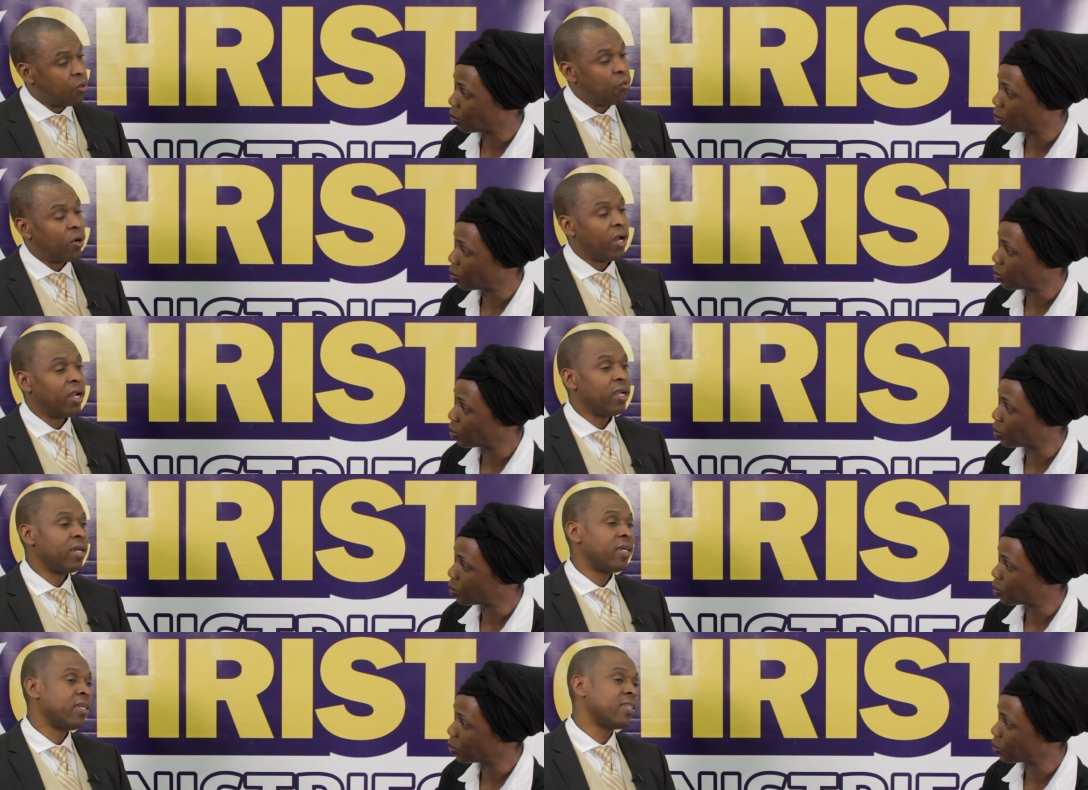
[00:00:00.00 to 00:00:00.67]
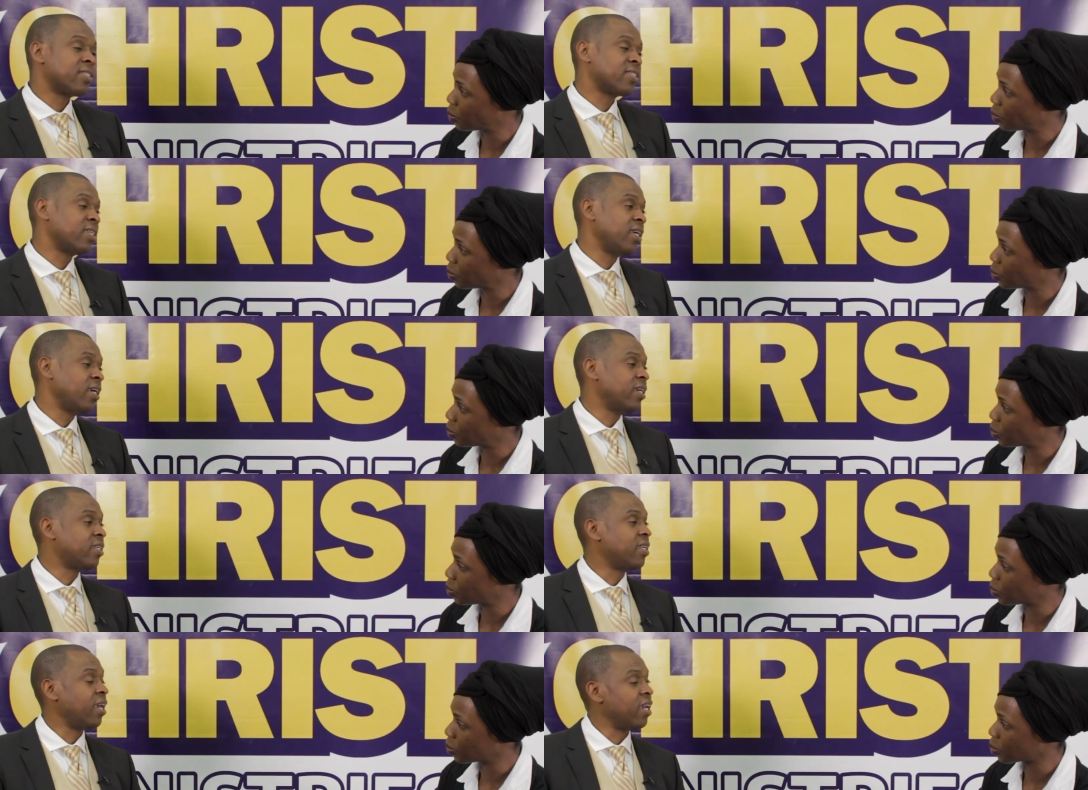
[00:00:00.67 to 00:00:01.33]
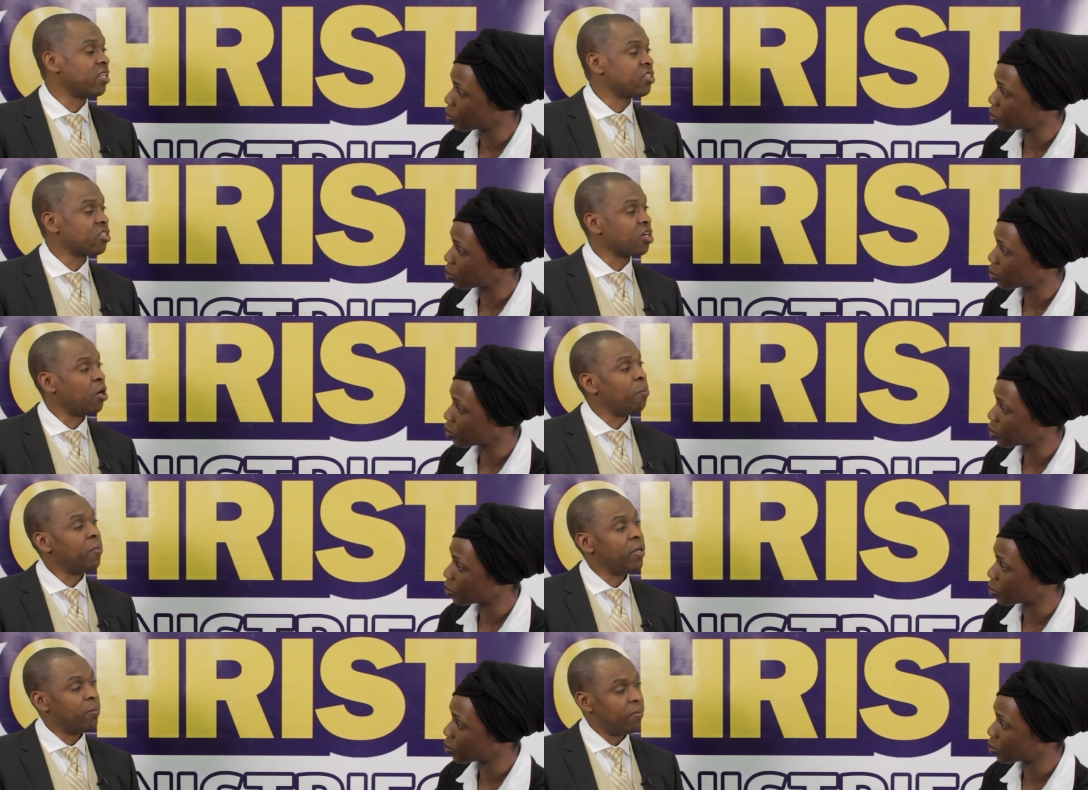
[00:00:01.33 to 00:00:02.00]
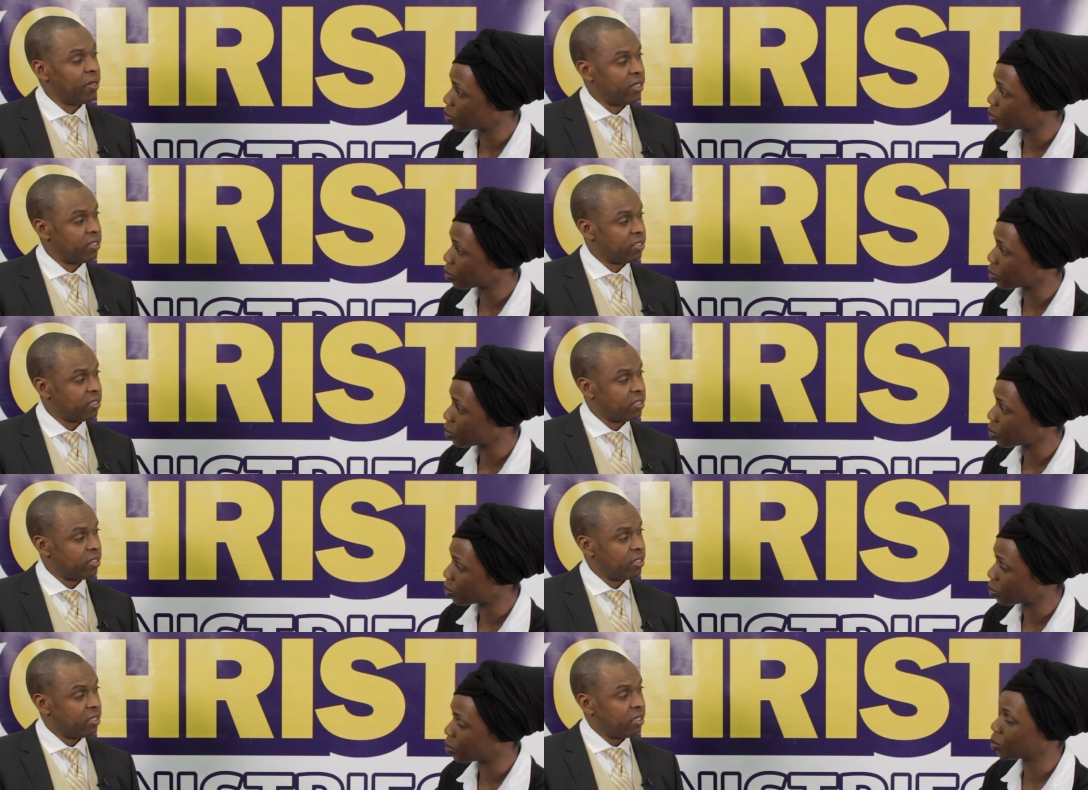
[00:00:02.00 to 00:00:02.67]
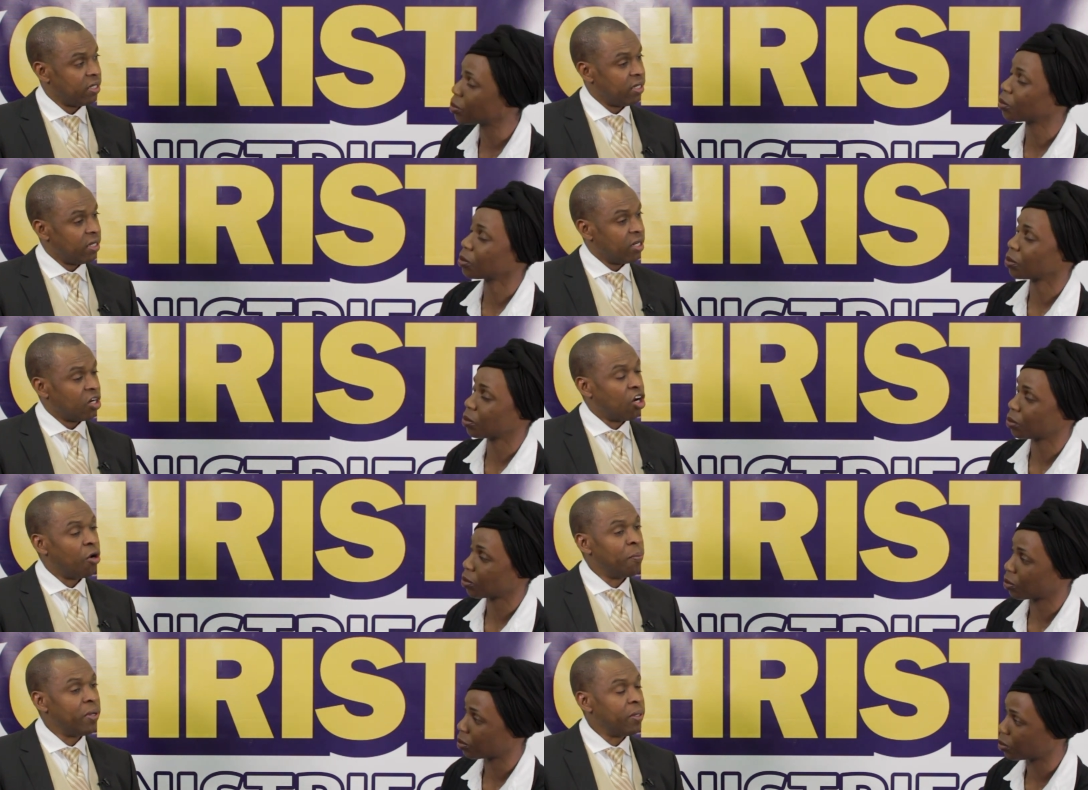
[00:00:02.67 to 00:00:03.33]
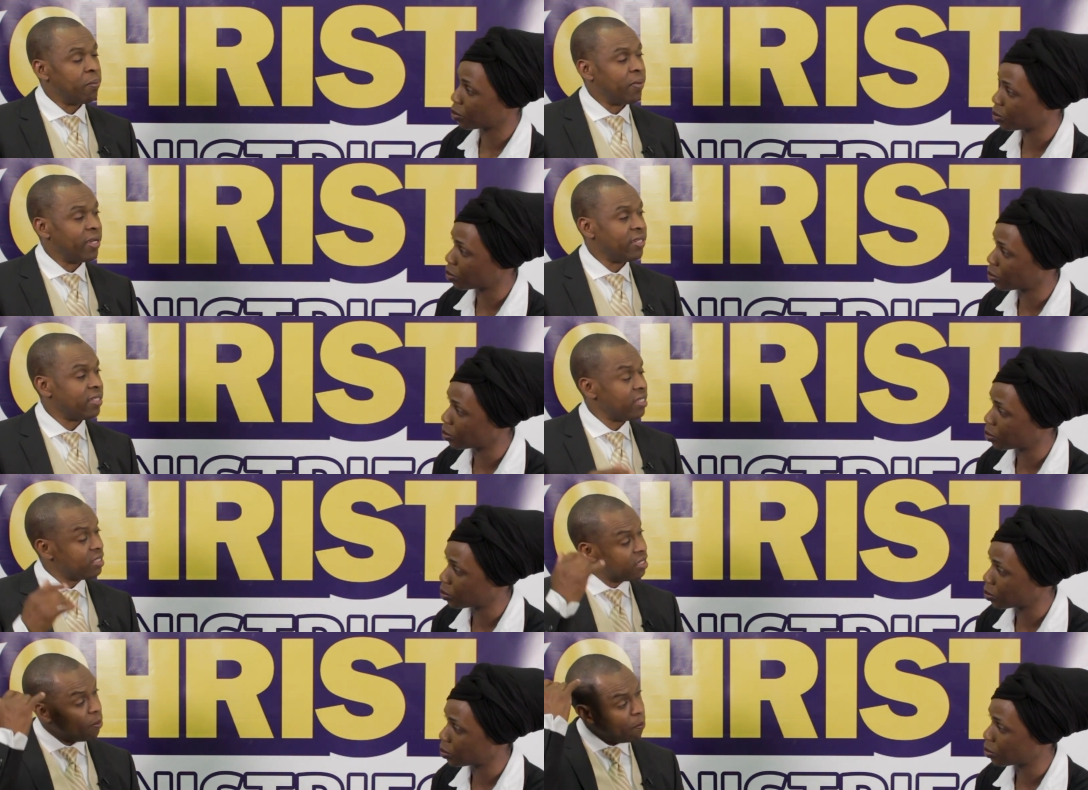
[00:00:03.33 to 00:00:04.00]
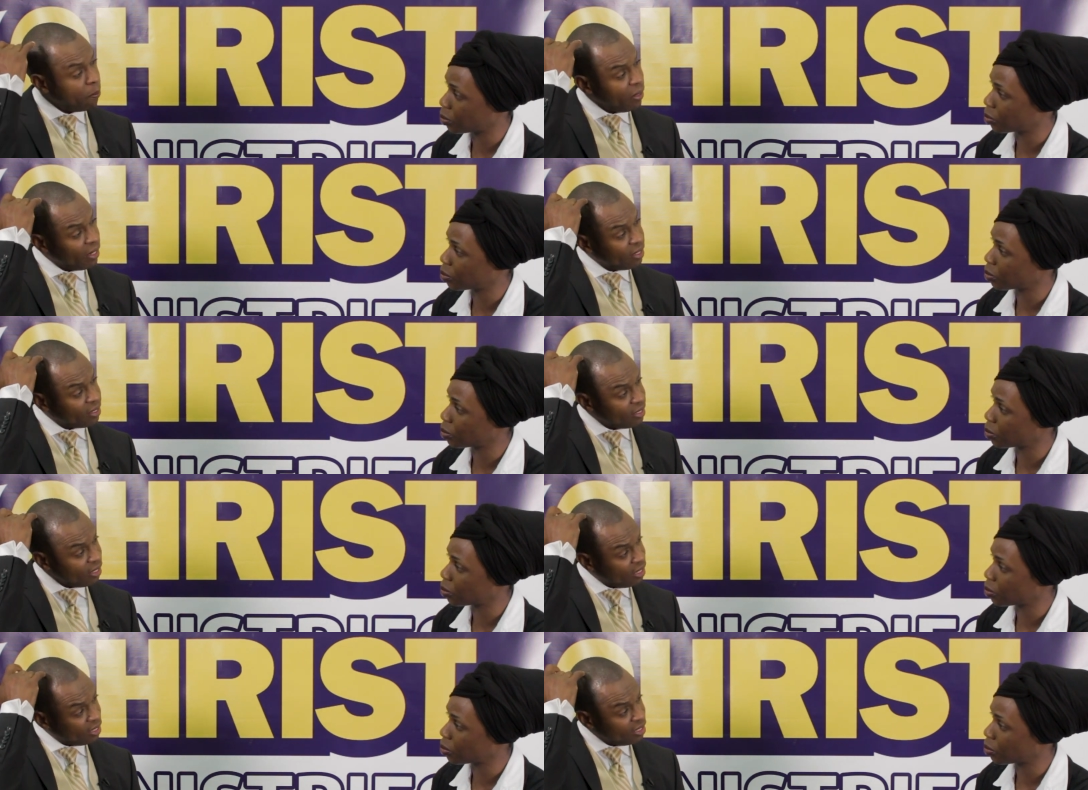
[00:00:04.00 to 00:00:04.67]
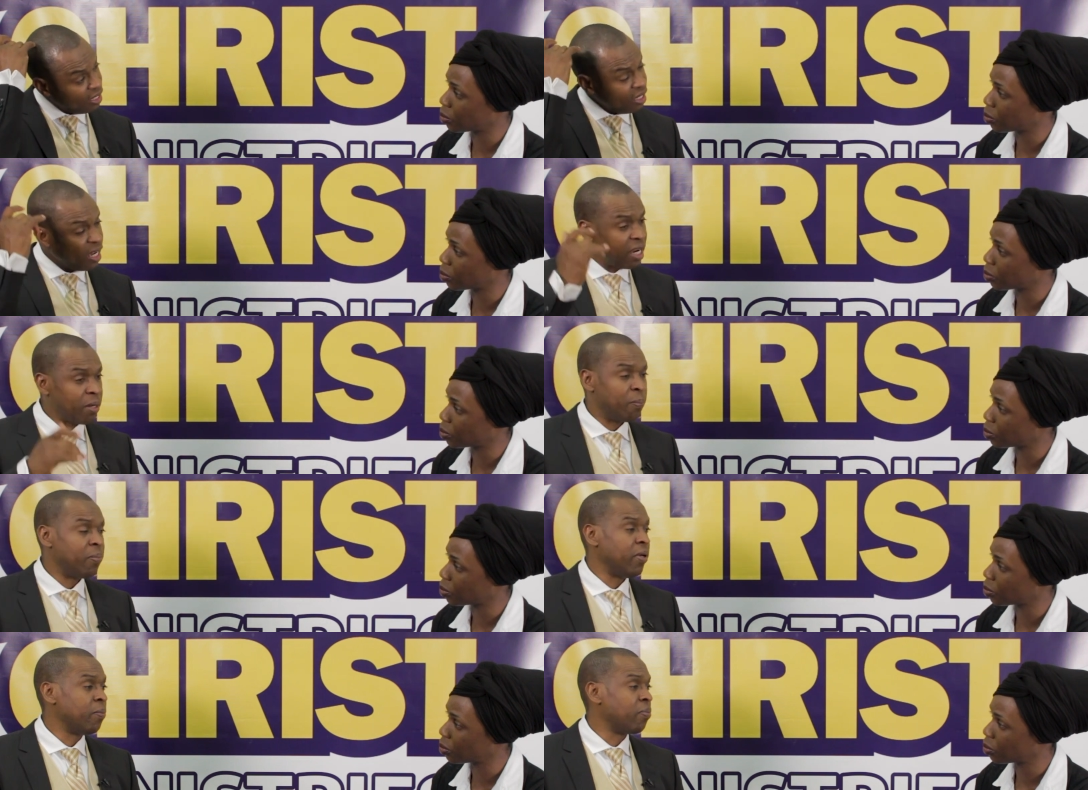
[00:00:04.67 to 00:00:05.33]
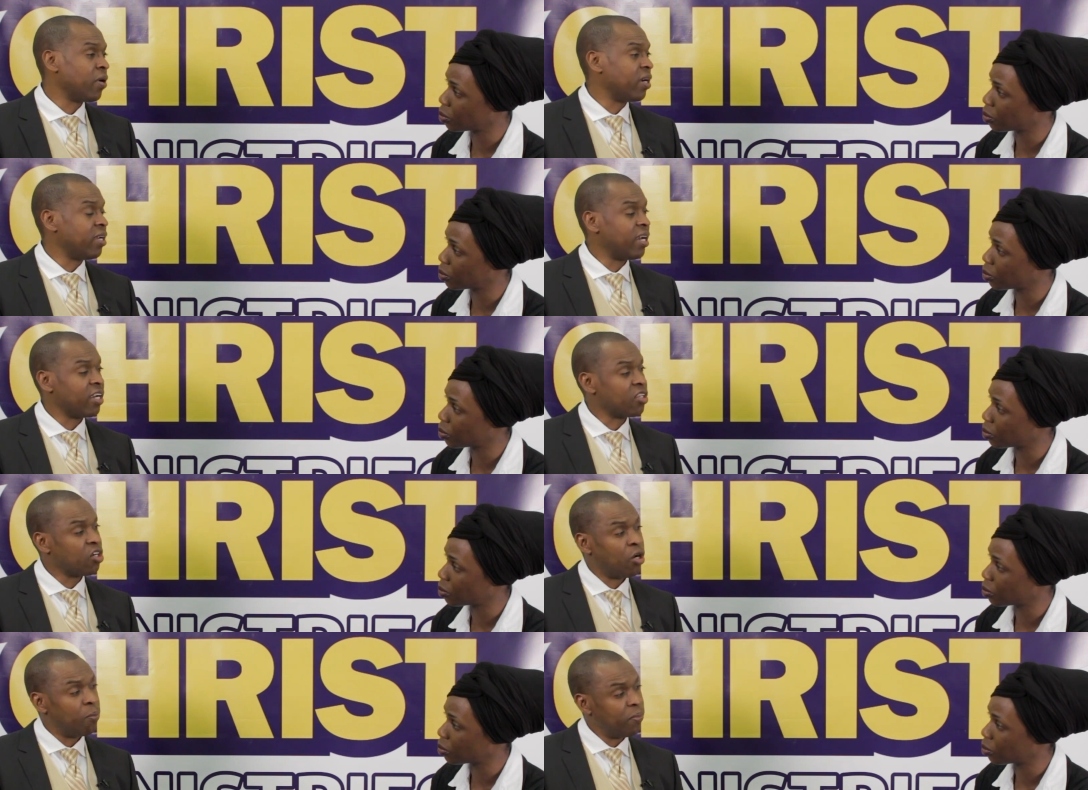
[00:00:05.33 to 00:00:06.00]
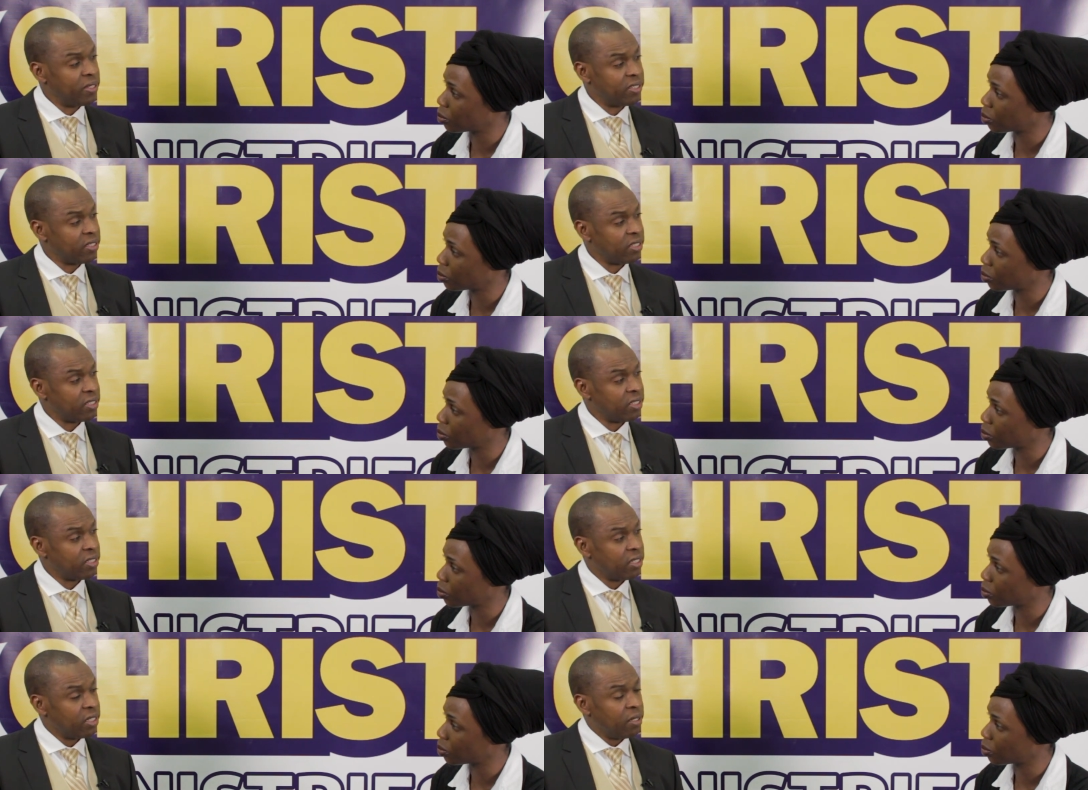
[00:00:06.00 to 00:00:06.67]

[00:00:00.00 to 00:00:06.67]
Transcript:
Speaker 1: Well, you see, it takes commitment. Mm -hmm. Commitment is a big thing, and a lot of people are not committed.